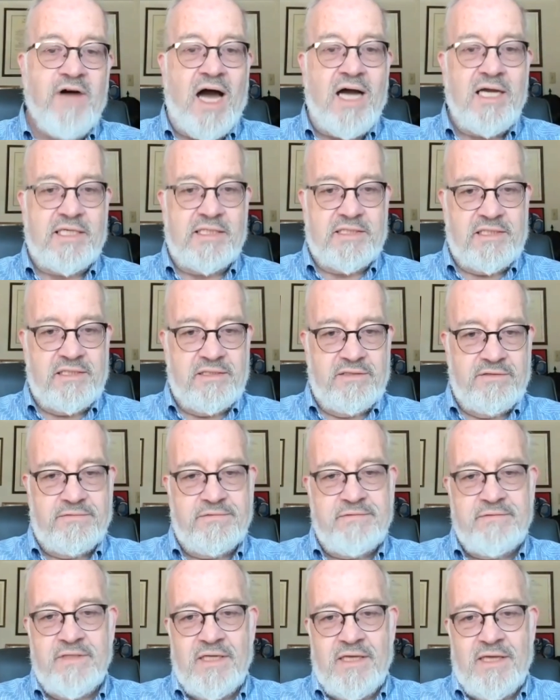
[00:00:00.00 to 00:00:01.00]

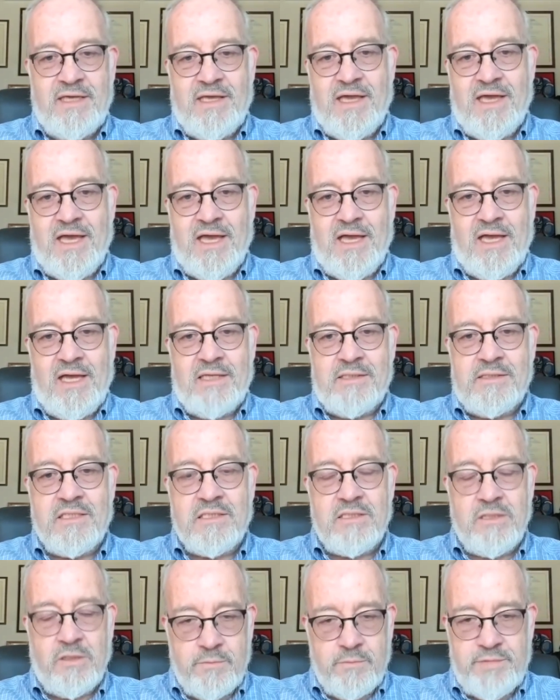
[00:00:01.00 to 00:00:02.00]
evocative
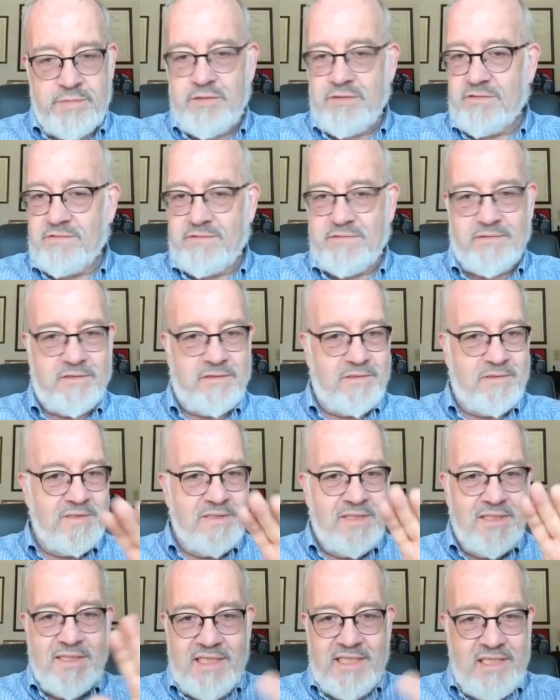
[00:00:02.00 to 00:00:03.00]
and so
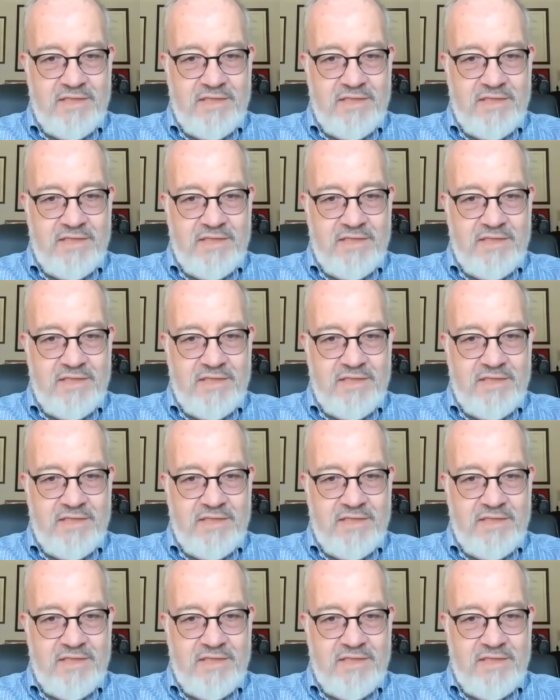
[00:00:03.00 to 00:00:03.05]
beautiful,